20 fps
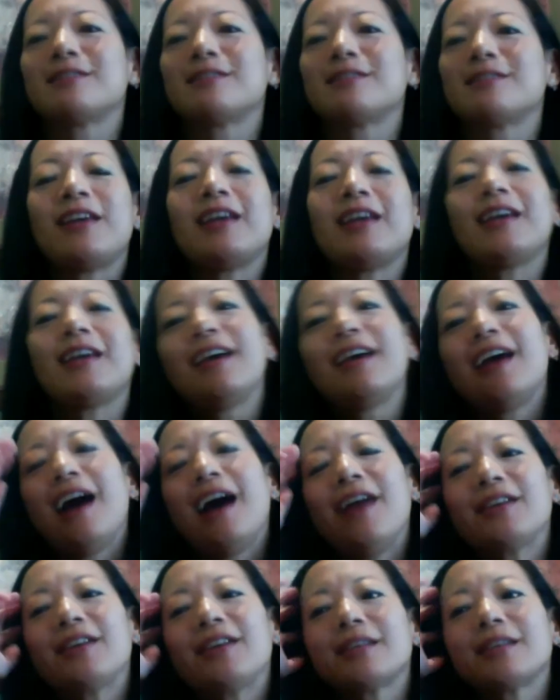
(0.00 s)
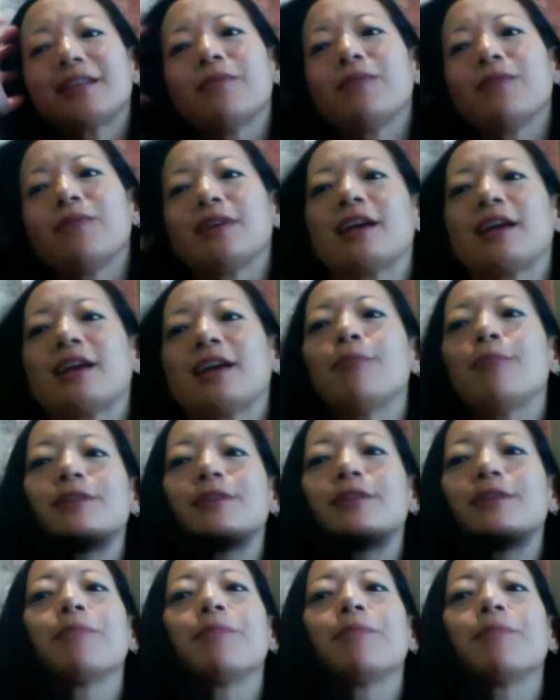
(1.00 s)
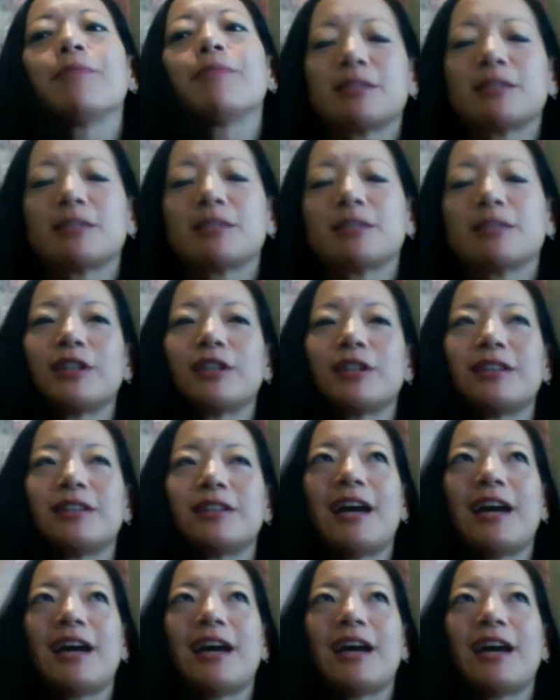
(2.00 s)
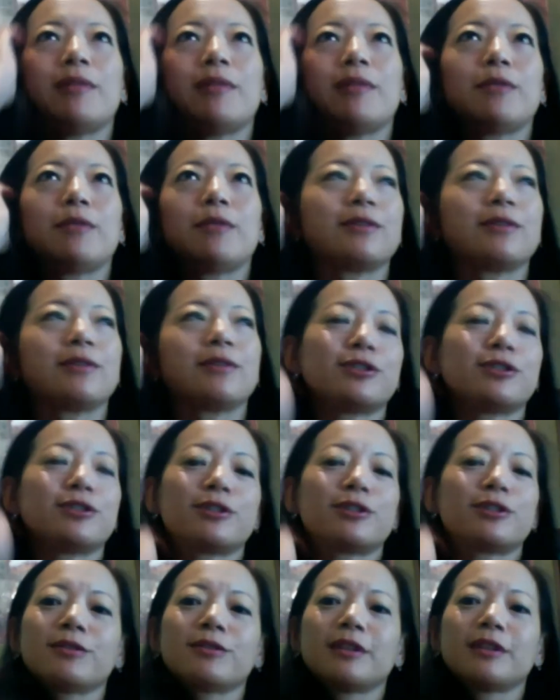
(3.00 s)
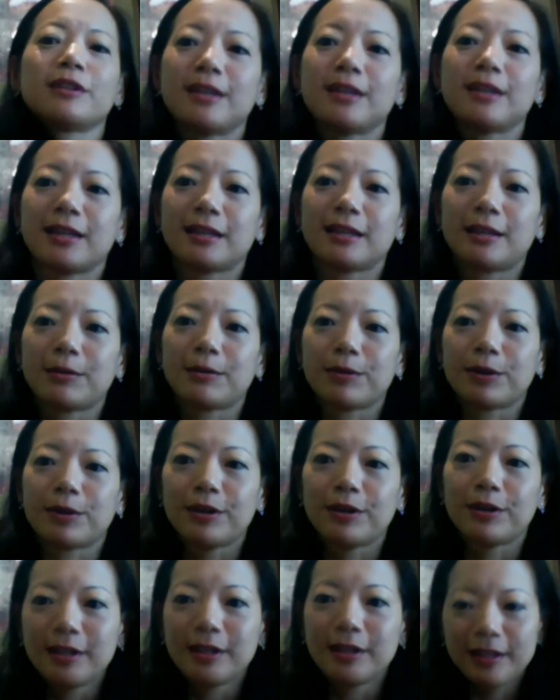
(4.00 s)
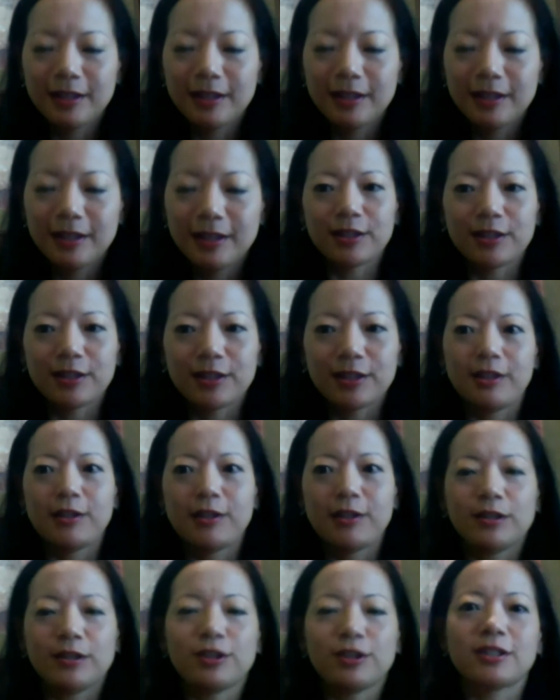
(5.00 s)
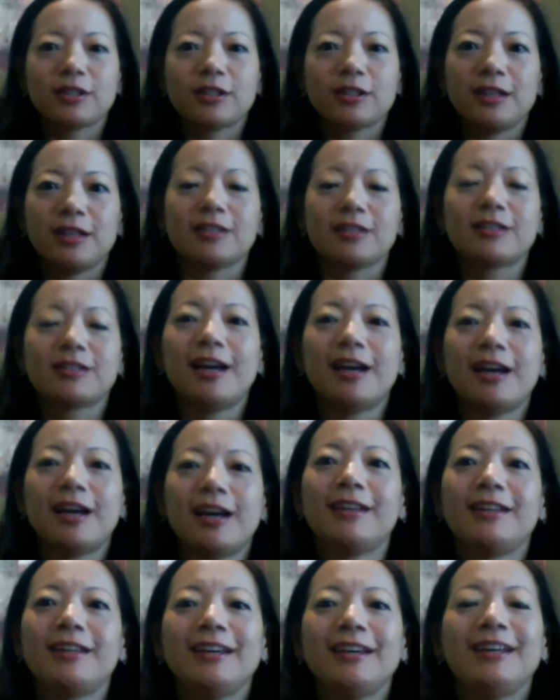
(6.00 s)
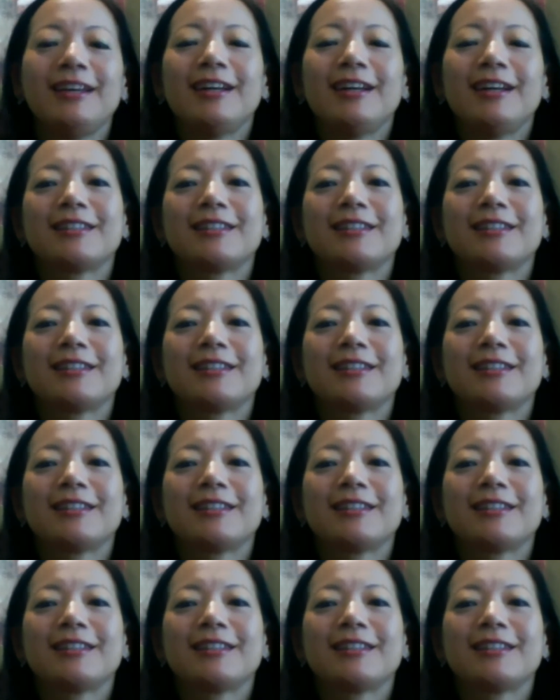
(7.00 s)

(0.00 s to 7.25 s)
But I think some of it comes up, like especially at that point when they were doing the shows like that, they were like, let's just get this done and